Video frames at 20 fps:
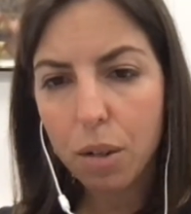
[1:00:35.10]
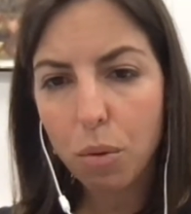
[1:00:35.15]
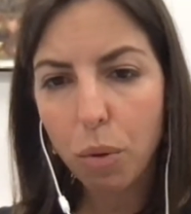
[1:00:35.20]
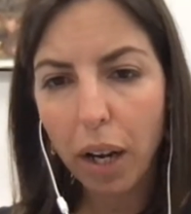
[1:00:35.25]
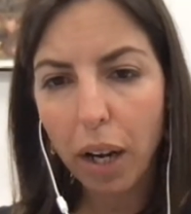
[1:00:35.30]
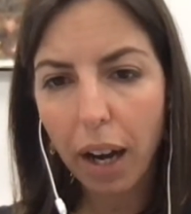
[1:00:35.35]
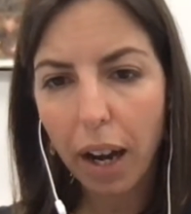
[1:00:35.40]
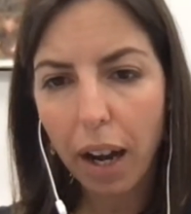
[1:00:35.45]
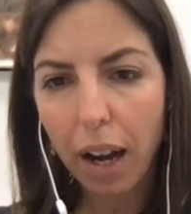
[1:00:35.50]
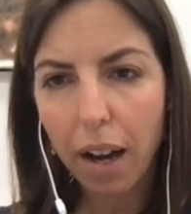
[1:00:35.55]

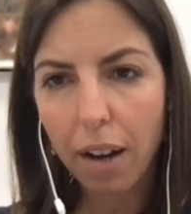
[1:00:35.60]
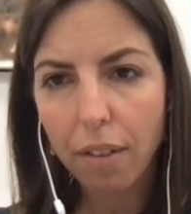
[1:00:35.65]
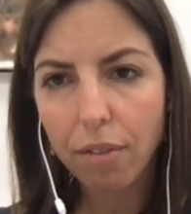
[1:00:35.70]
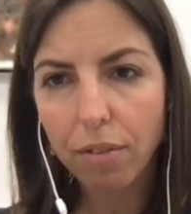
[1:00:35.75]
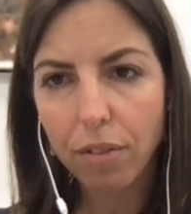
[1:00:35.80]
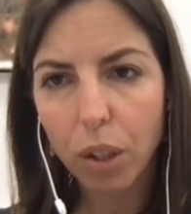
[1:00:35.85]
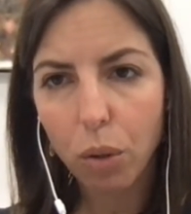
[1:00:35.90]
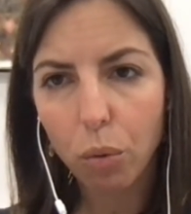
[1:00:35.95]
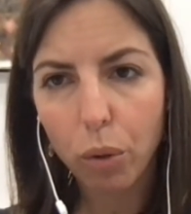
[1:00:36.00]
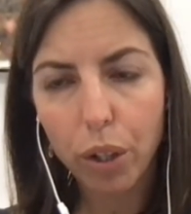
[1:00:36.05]

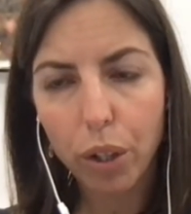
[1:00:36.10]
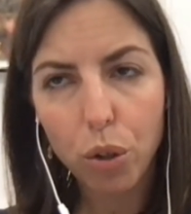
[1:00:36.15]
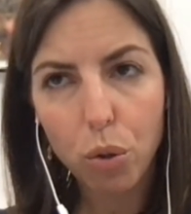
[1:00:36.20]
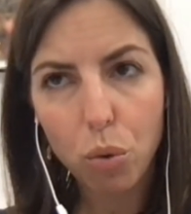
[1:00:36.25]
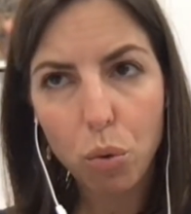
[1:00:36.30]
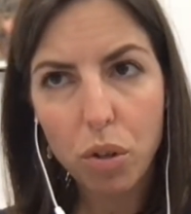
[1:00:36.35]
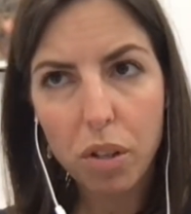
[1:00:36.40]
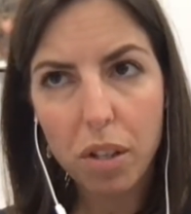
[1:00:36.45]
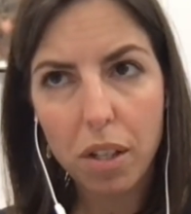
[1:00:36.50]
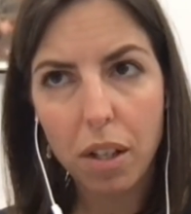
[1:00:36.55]
we
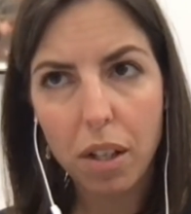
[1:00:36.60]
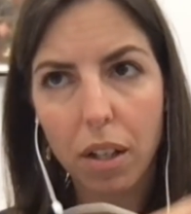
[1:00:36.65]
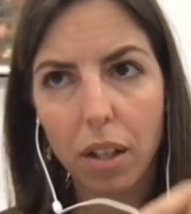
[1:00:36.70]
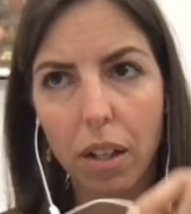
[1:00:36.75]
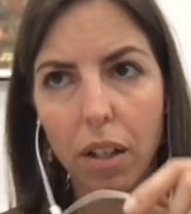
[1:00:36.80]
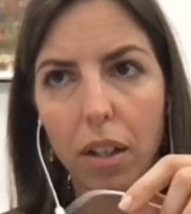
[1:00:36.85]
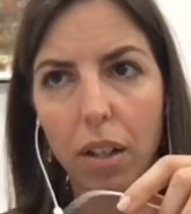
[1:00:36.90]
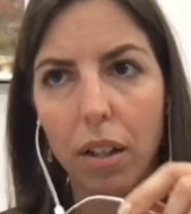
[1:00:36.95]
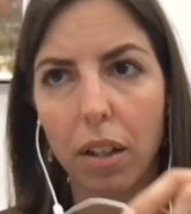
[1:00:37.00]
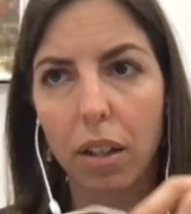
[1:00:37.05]
use
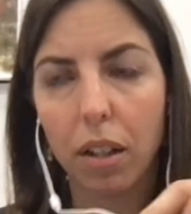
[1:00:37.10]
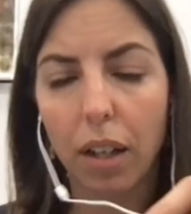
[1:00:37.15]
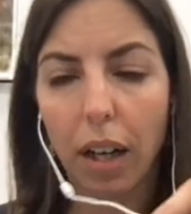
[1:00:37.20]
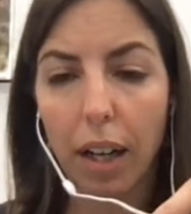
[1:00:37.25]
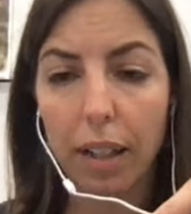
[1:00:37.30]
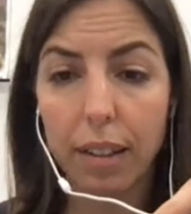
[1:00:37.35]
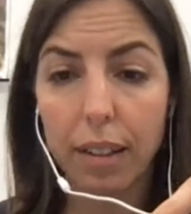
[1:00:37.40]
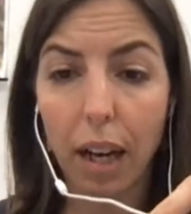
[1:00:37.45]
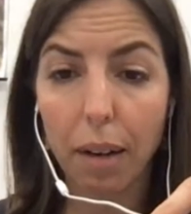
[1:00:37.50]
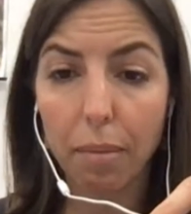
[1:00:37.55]

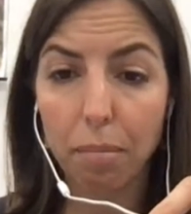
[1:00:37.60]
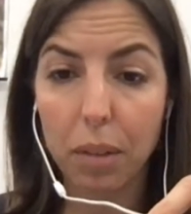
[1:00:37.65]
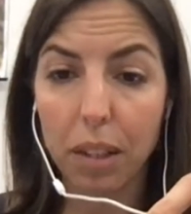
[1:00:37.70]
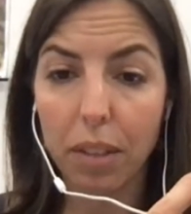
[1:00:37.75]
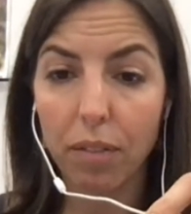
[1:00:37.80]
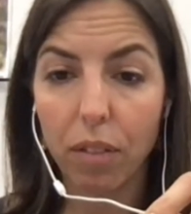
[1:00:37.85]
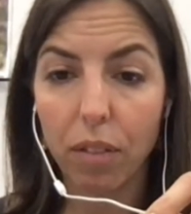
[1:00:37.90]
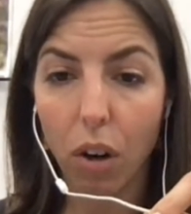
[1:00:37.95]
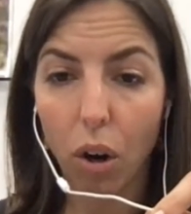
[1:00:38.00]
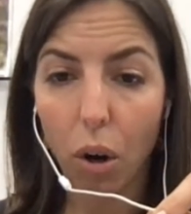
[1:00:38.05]

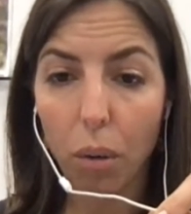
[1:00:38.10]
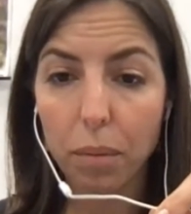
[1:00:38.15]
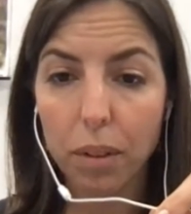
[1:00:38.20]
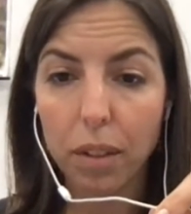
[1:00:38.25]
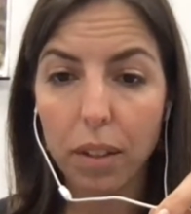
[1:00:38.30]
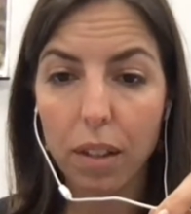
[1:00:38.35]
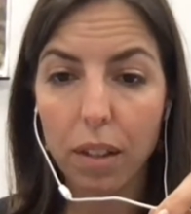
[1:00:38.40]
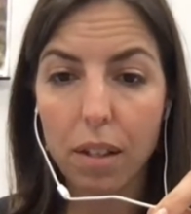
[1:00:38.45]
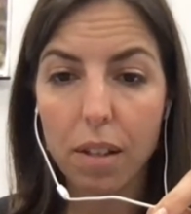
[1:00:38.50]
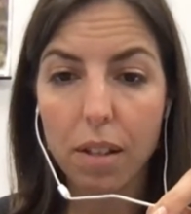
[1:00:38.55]
adaptive
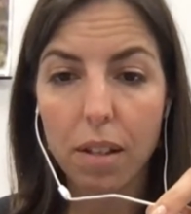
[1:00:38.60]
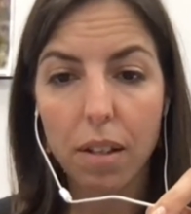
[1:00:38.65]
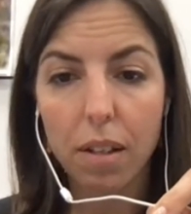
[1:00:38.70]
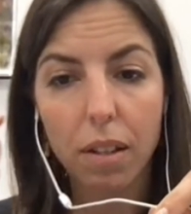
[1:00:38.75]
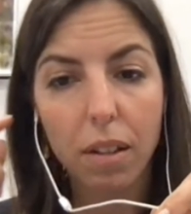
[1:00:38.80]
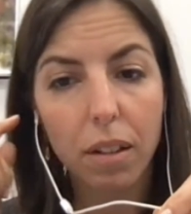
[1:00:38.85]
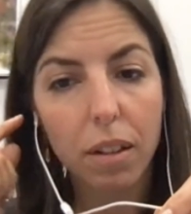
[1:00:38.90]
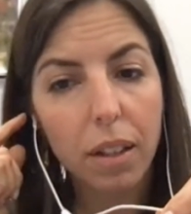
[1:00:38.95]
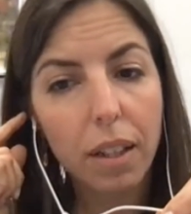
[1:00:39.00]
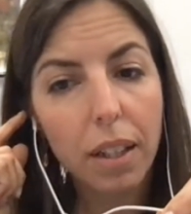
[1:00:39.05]
optics,
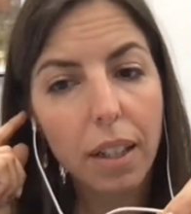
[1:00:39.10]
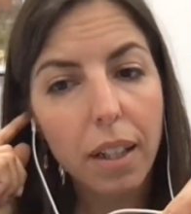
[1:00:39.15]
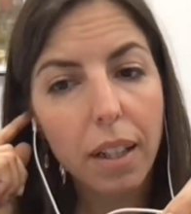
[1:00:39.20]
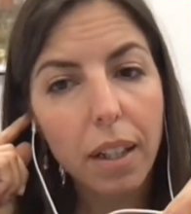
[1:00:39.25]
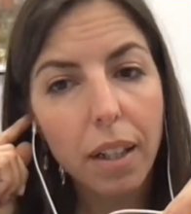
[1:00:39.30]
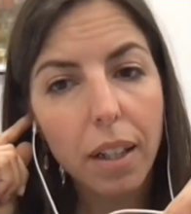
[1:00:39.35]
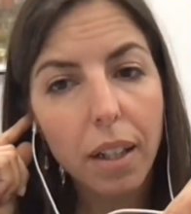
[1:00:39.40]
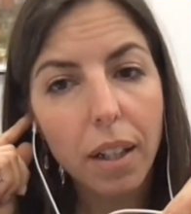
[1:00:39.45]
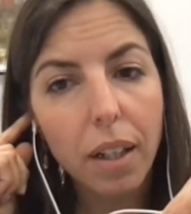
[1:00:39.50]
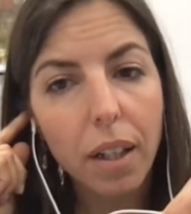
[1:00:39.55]

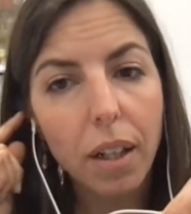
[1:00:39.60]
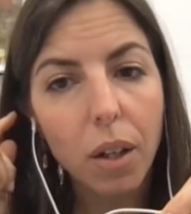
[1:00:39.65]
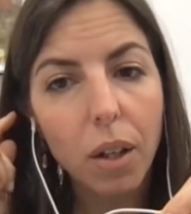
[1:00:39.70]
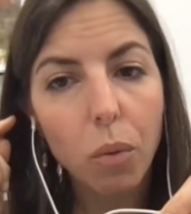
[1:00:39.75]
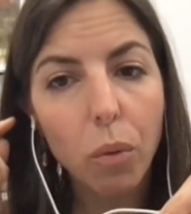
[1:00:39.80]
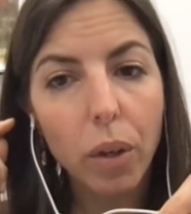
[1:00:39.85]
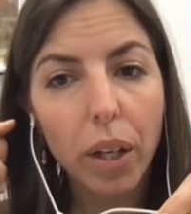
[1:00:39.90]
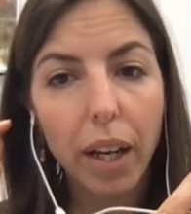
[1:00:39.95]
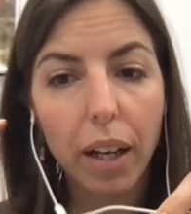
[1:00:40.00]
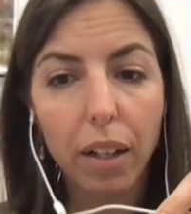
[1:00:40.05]

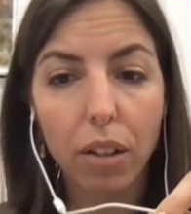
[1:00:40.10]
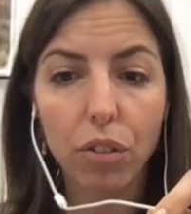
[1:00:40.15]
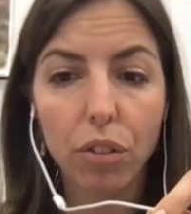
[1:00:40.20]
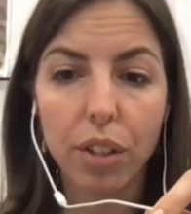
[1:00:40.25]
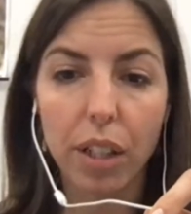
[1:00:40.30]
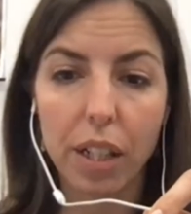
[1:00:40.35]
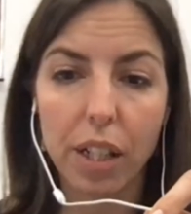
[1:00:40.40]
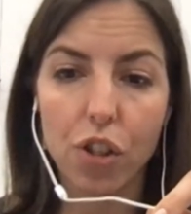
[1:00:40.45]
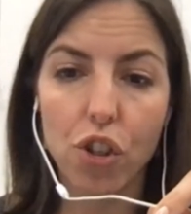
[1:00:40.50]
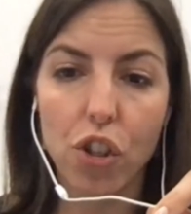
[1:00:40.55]
we
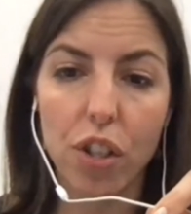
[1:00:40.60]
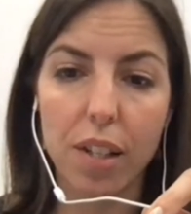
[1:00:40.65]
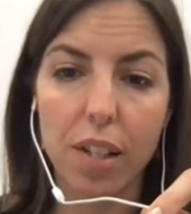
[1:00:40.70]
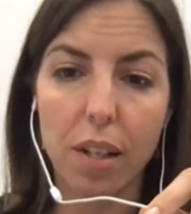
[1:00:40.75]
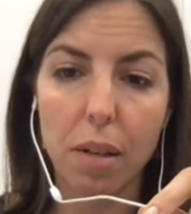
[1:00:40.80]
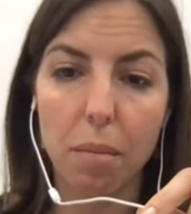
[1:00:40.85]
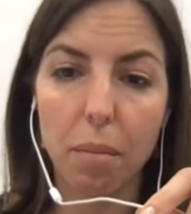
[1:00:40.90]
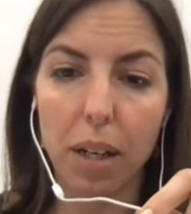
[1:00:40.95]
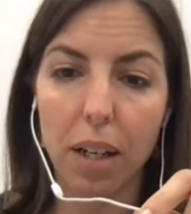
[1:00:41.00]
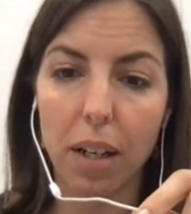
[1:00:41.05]
cannot reach
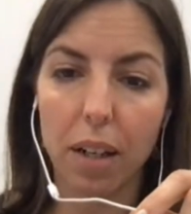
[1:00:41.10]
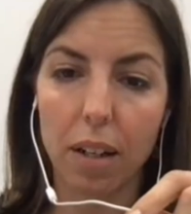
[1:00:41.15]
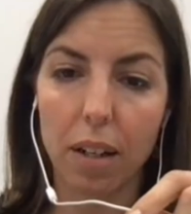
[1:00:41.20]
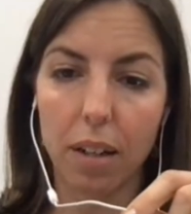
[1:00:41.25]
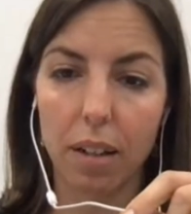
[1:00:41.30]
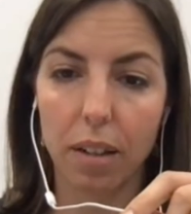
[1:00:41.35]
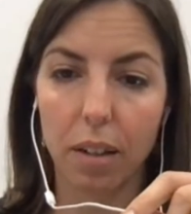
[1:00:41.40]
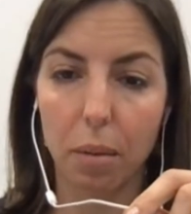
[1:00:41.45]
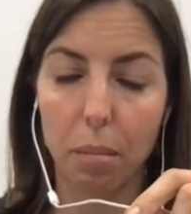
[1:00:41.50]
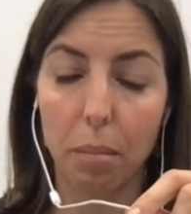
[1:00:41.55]

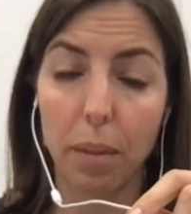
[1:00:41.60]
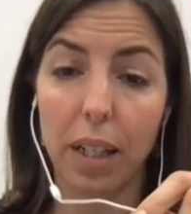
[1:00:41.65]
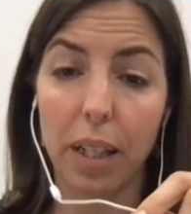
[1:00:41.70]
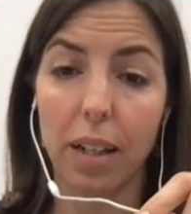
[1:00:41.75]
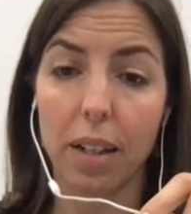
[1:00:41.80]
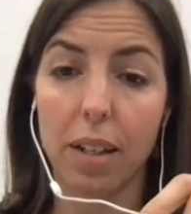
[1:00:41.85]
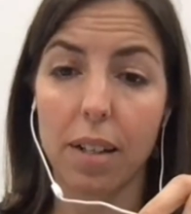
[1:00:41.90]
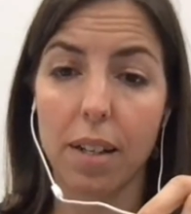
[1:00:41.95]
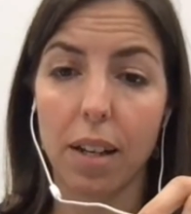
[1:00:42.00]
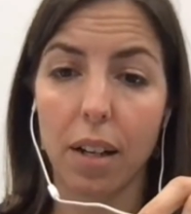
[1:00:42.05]
similar
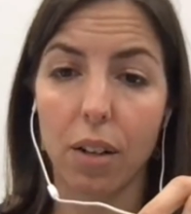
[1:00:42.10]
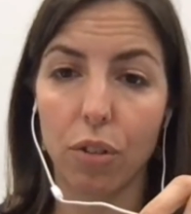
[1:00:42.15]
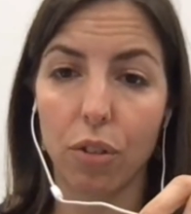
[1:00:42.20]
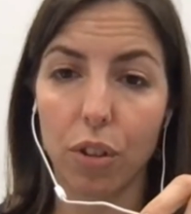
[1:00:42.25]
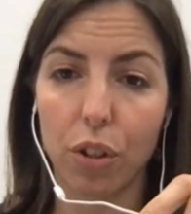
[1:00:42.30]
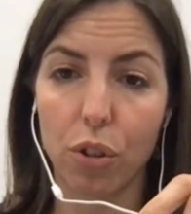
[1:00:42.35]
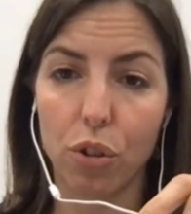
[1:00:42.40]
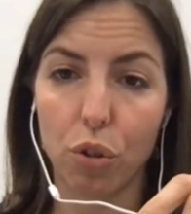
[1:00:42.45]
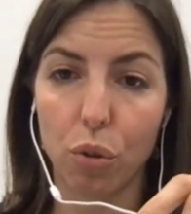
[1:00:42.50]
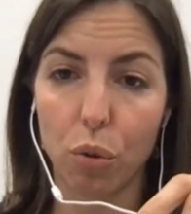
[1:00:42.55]

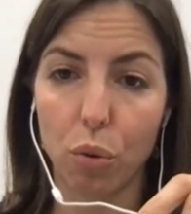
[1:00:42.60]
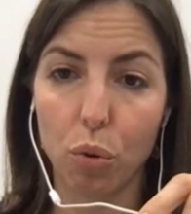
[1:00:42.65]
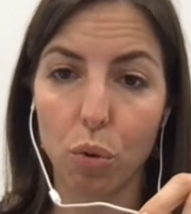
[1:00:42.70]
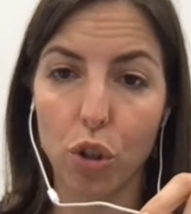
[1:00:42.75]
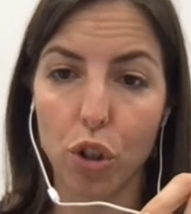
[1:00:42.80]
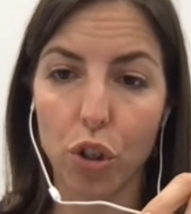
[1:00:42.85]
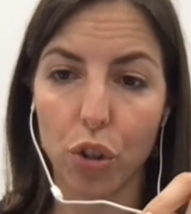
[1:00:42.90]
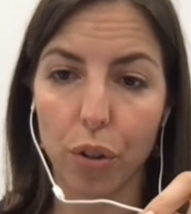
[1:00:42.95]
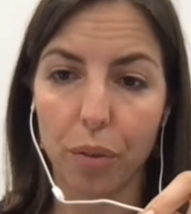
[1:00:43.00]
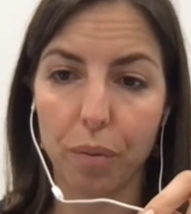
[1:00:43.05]
millisecond
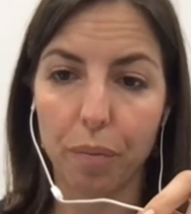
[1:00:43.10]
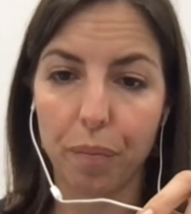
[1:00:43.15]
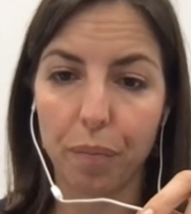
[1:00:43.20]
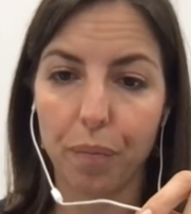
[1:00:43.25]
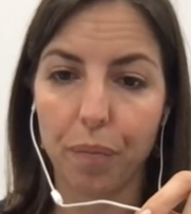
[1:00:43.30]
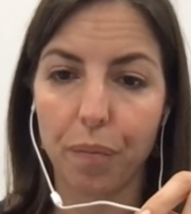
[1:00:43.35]
resolution.